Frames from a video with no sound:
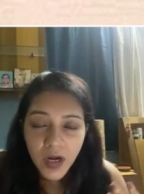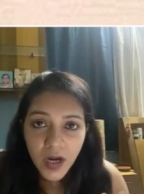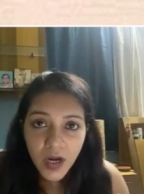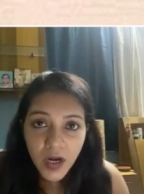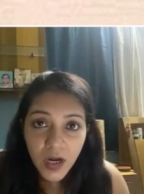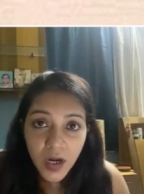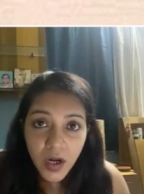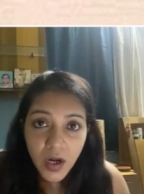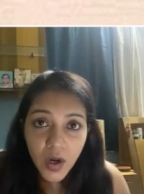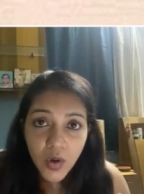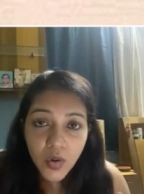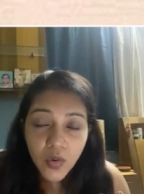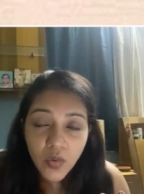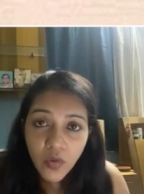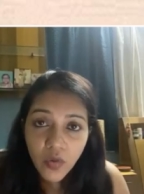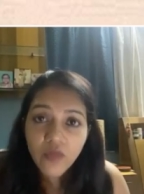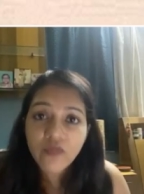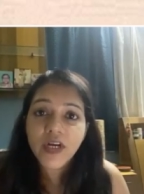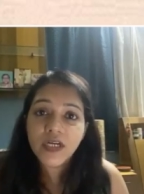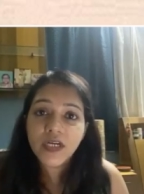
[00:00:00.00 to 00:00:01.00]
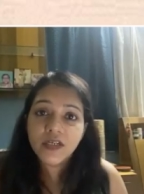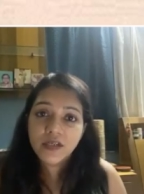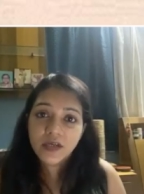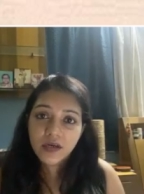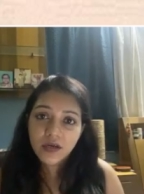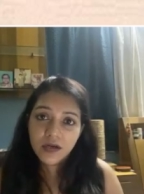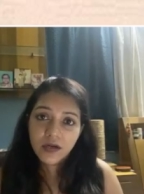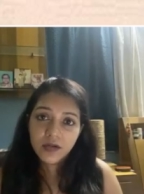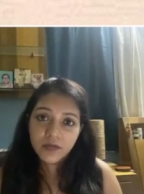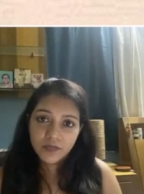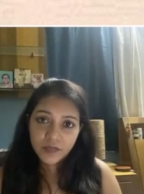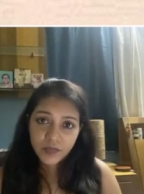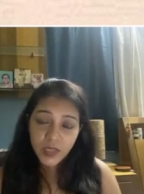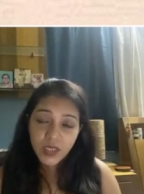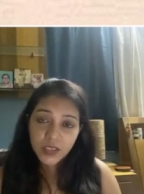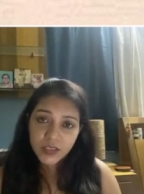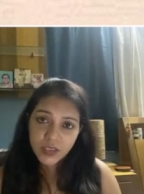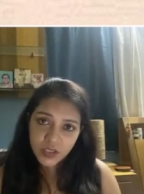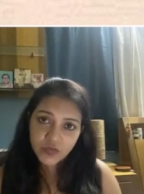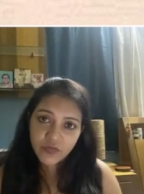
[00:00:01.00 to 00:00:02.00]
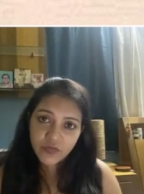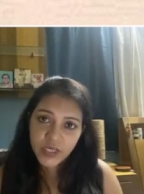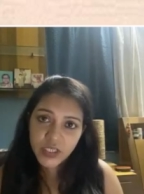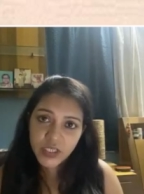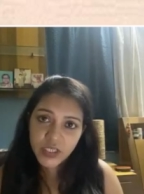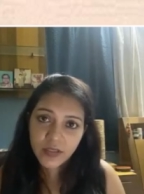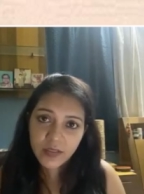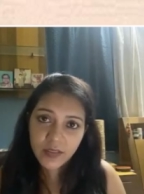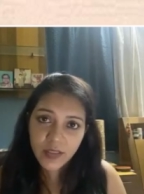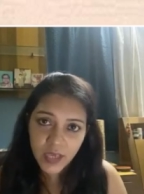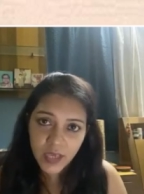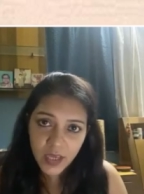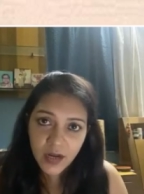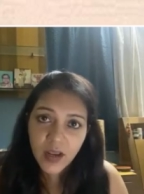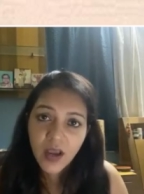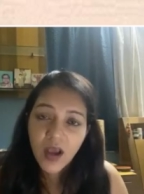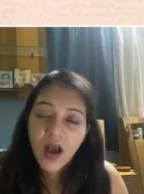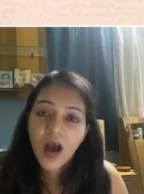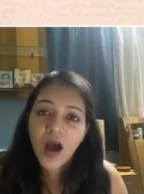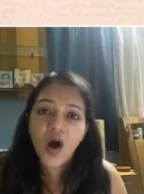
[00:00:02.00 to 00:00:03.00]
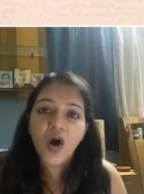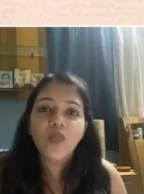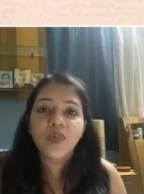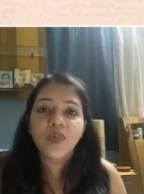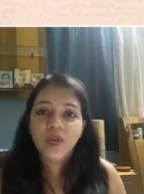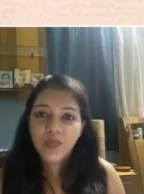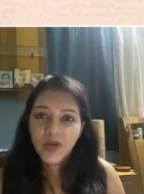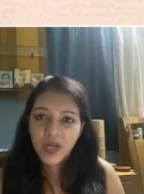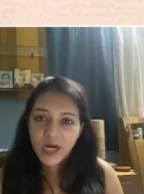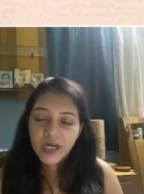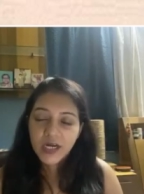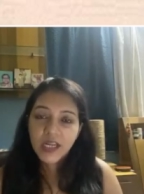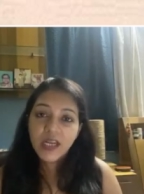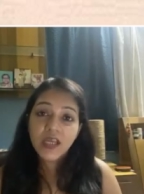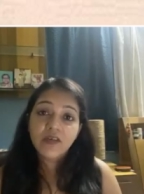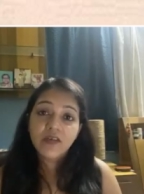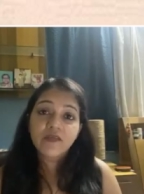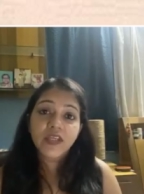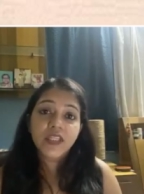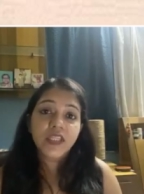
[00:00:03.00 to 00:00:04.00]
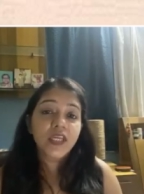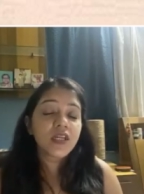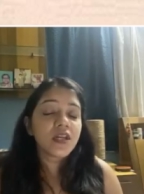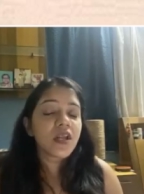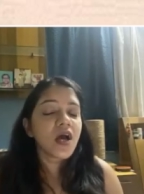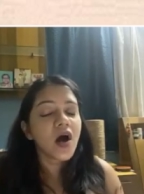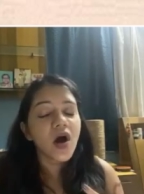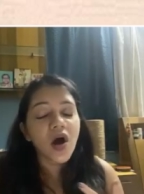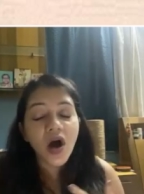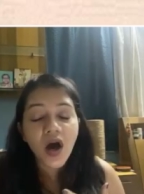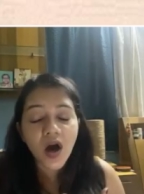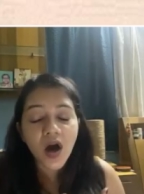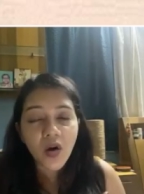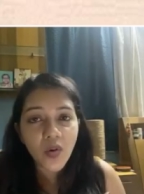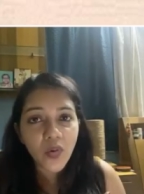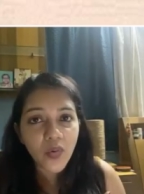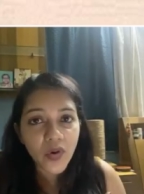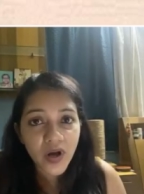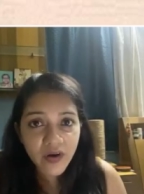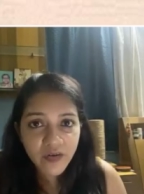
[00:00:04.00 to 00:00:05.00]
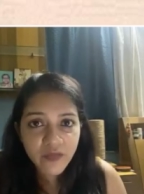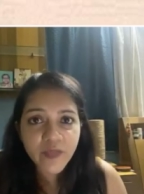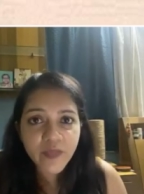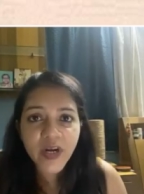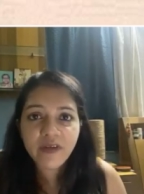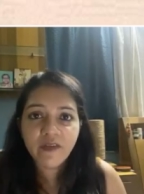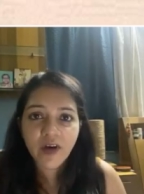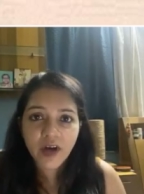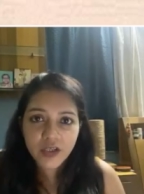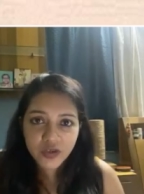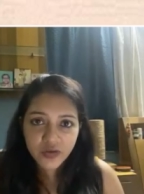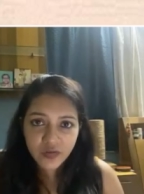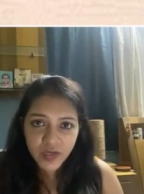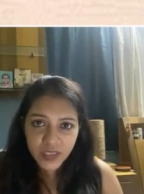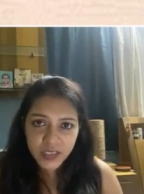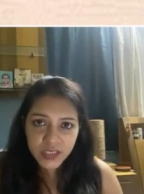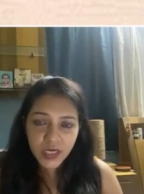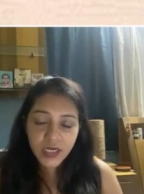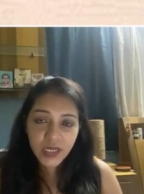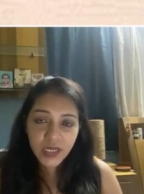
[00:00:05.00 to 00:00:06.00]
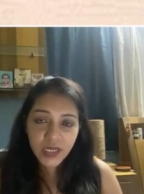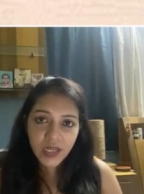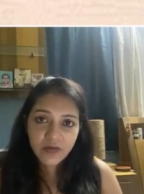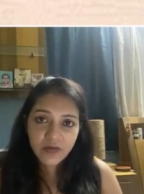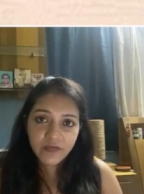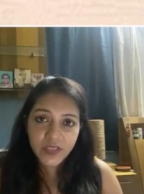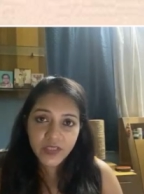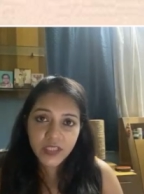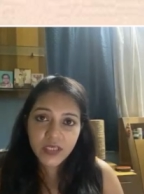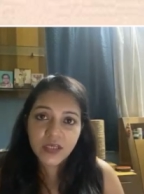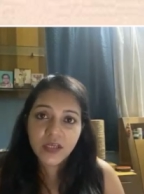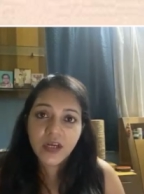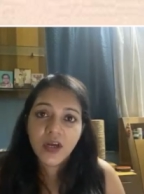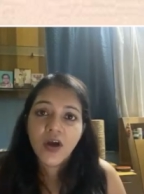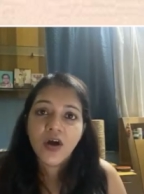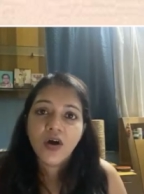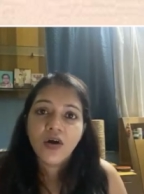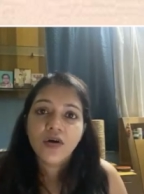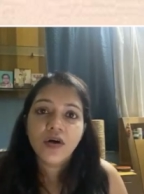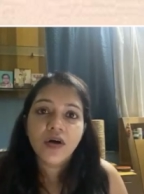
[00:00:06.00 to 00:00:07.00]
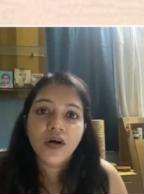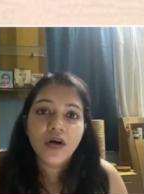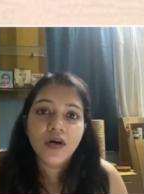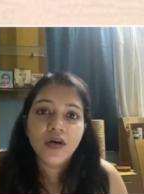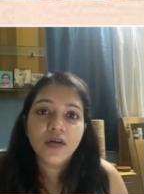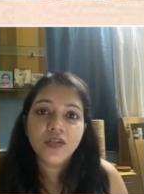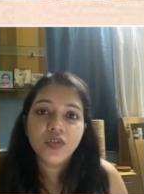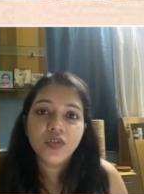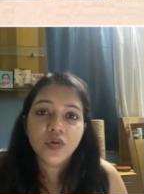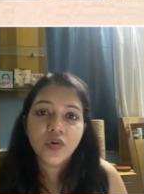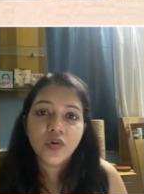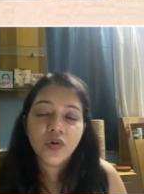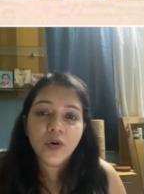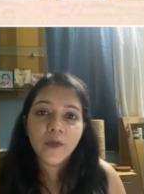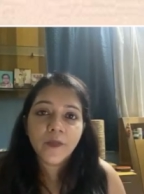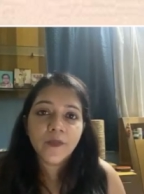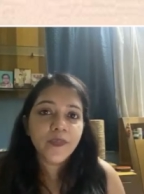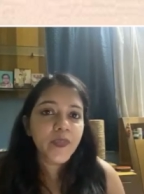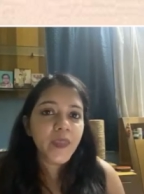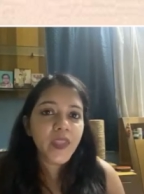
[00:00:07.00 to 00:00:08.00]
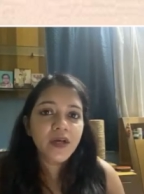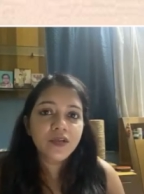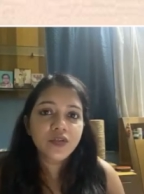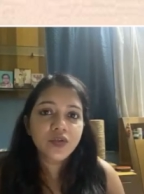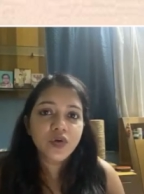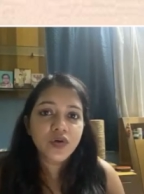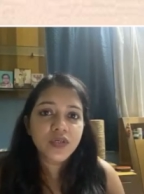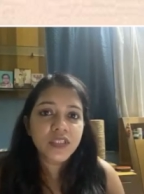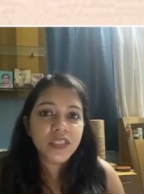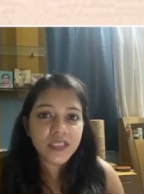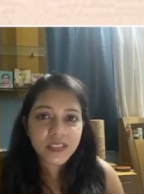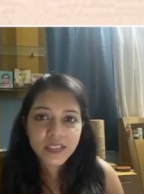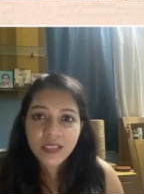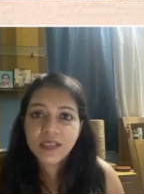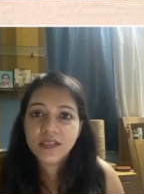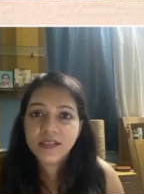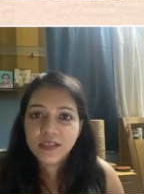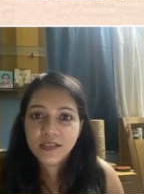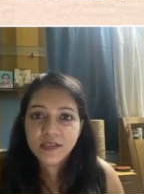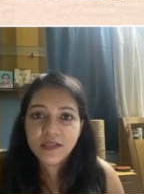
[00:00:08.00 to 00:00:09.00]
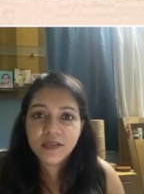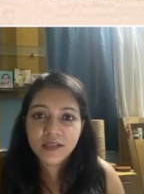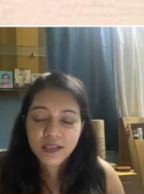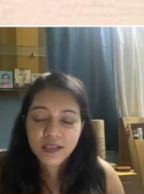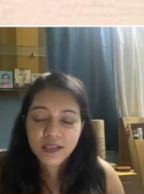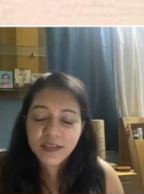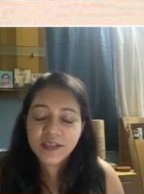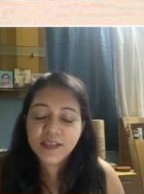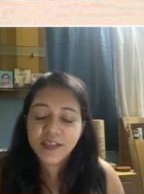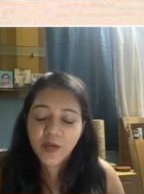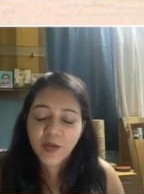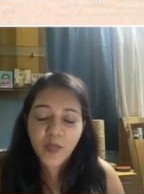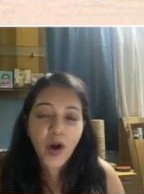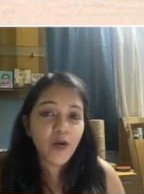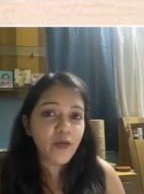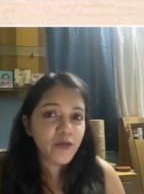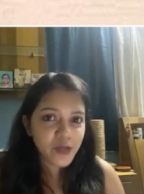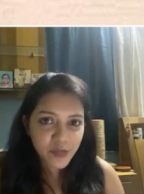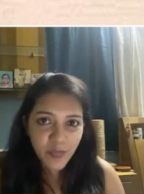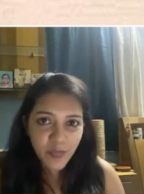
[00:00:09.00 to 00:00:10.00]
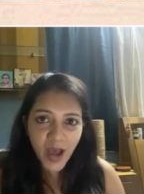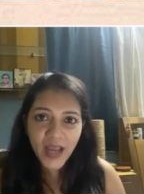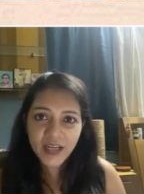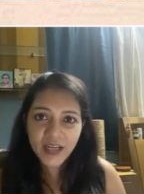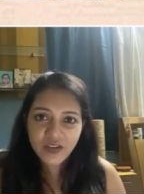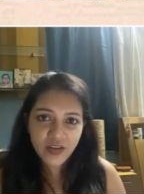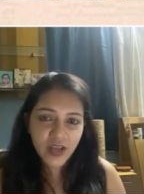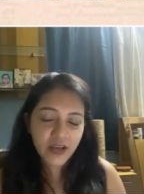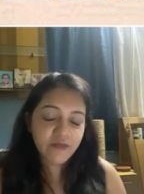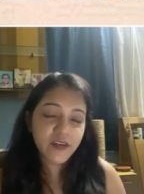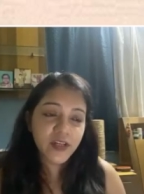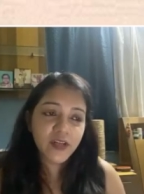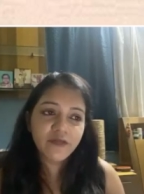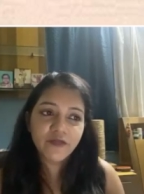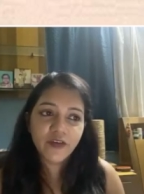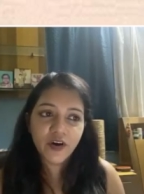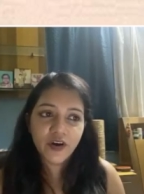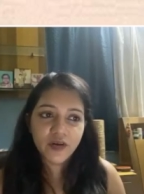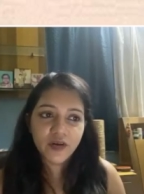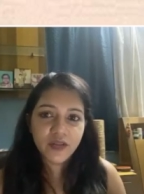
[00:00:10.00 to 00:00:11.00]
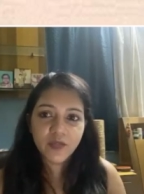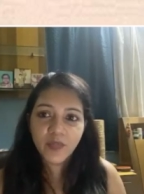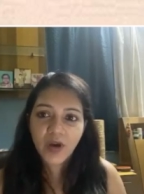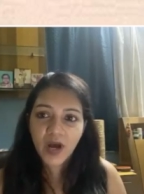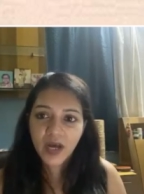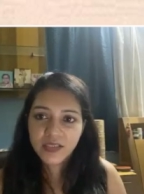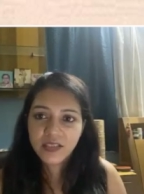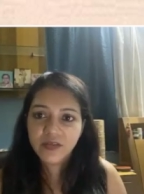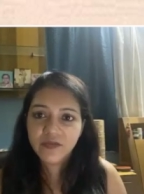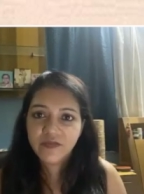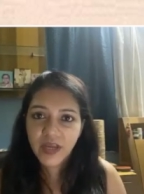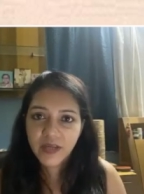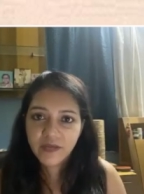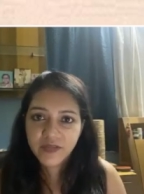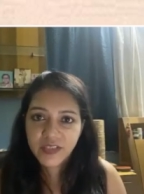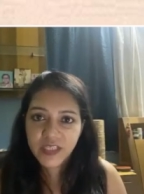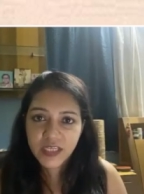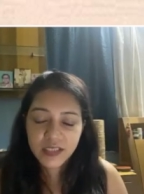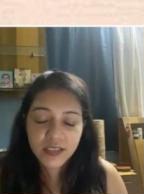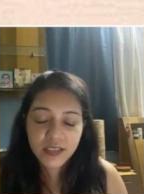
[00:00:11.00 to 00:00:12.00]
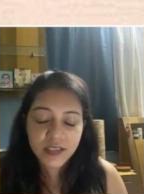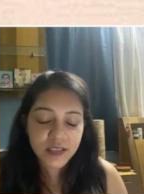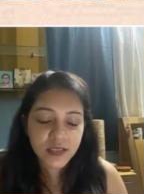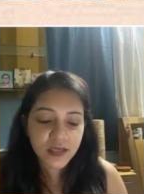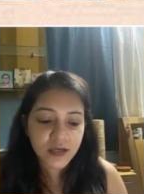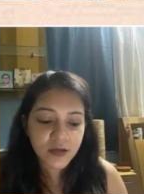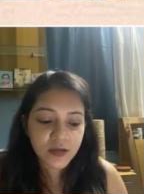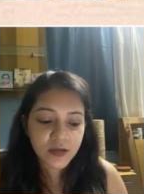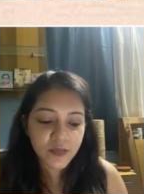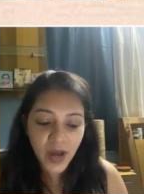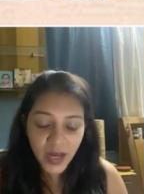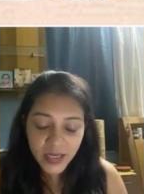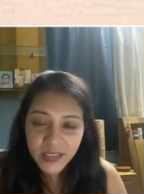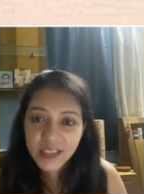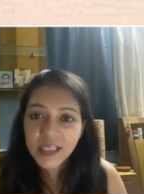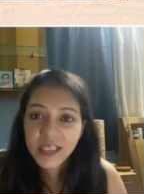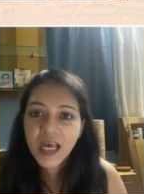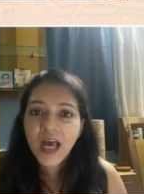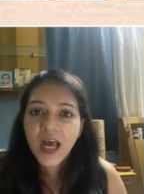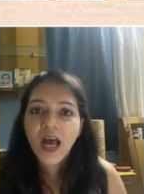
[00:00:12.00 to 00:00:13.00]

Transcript: uh, covid uh, situation there how people are dealing with it how, how government functionaries are dealing with it so so this is this is about my travel for the past five six months